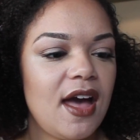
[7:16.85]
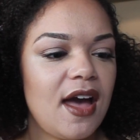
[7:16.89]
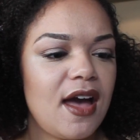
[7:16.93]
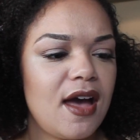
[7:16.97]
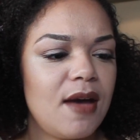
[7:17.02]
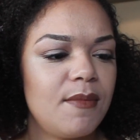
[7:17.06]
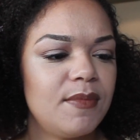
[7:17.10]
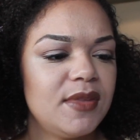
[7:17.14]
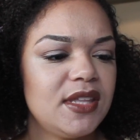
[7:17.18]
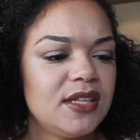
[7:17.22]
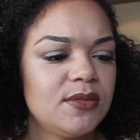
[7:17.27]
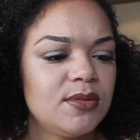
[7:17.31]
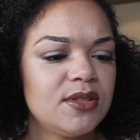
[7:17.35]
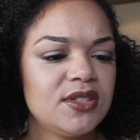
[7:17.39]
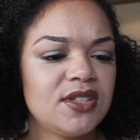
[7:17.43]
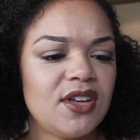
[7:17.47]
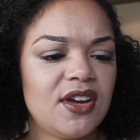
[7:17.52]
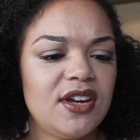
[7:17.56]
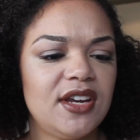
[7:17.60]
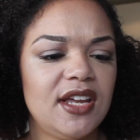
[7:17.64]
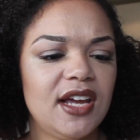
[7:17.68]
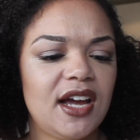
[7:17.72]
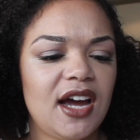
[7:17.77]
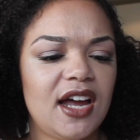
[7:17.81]
But this was
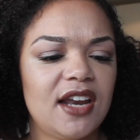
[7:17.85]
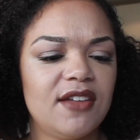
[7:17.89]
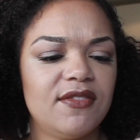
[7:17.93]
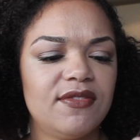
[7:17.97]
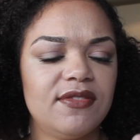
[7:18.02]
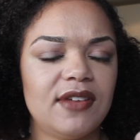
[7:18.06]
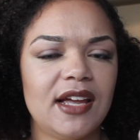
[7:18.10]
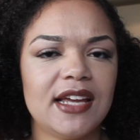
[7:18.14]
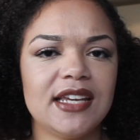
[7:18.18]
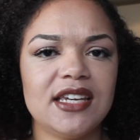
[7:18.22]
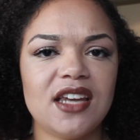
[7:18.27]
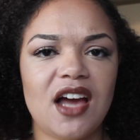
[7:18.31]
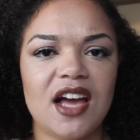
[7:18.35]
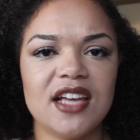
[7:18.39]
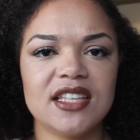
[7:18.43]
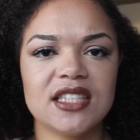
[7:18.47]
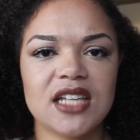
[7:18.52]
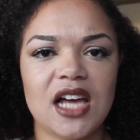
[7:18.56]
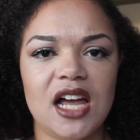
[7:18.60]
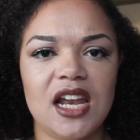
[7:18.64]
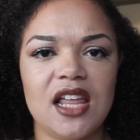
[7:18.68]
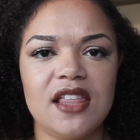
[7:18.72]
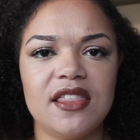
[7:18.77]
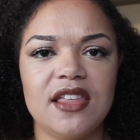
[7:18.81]
only kind of like nice
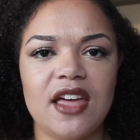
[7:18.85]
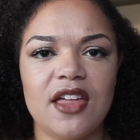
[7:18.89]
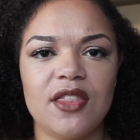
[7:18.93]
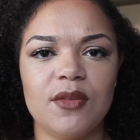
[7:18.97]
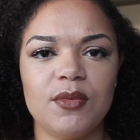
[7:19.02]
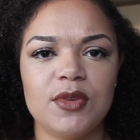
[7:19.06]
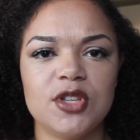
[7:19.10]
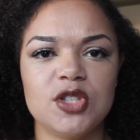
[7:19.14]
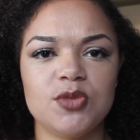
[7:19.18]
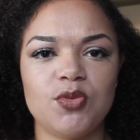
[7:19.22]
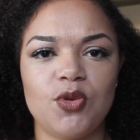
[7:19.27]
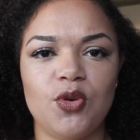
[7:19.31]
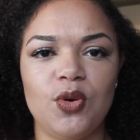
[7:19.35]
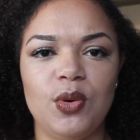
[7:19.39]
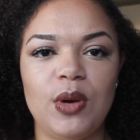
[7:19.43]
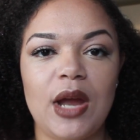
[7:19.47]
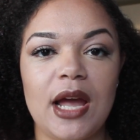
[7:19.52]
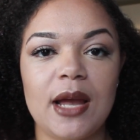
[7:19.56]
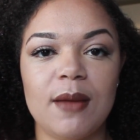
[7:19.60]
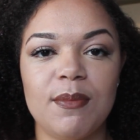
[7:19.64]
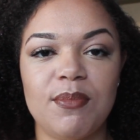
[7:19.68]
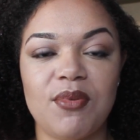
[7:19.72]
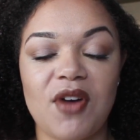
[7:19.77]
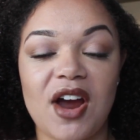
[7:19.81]
colour, the other ones were all
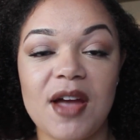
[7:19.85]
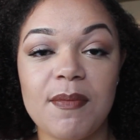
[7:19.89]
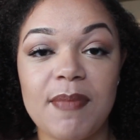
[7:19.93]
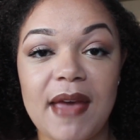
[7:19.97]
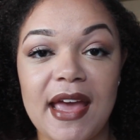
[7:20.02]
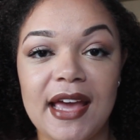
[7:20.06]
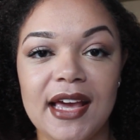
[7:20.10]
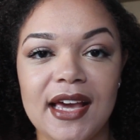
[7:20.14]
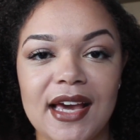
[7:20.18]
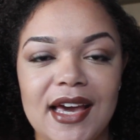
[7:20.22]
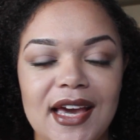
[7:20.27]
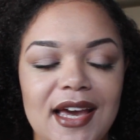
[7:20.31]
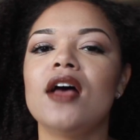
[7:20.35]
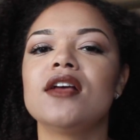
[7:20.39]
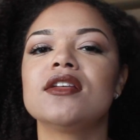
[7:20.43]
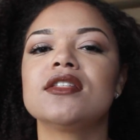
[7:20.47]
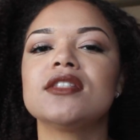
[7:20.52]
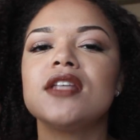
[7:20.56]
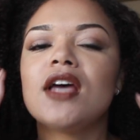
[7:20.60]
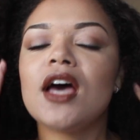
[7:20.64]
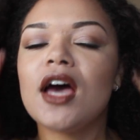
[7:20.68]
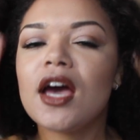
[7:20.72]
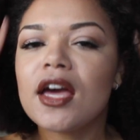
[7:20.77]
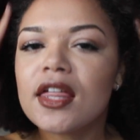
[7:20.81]
like bright pink.
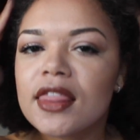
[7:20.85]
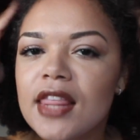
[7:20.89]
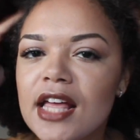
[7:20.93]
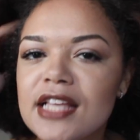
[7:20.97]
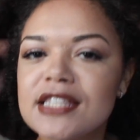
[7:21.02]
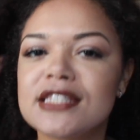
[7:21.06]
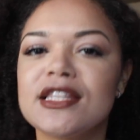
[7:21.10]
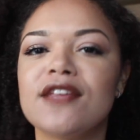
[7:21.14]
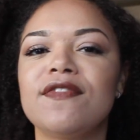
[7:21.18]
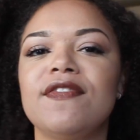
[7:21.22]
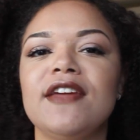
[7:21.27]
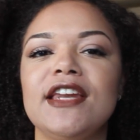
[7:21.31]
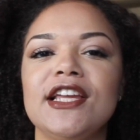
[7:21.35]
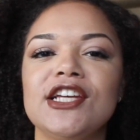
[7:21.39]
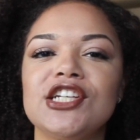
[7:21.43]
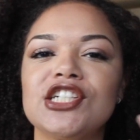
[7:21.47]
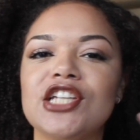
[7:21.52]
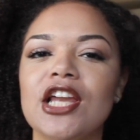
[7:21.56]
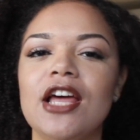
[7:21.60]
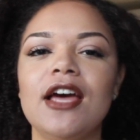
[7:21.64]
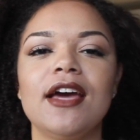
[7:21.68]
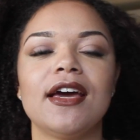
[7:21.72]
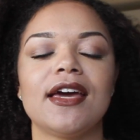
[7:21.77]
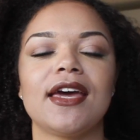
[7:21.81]
So that's the
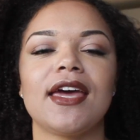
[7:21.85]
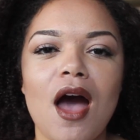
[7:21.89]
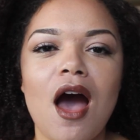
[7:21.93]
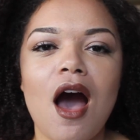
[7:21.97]
finished look.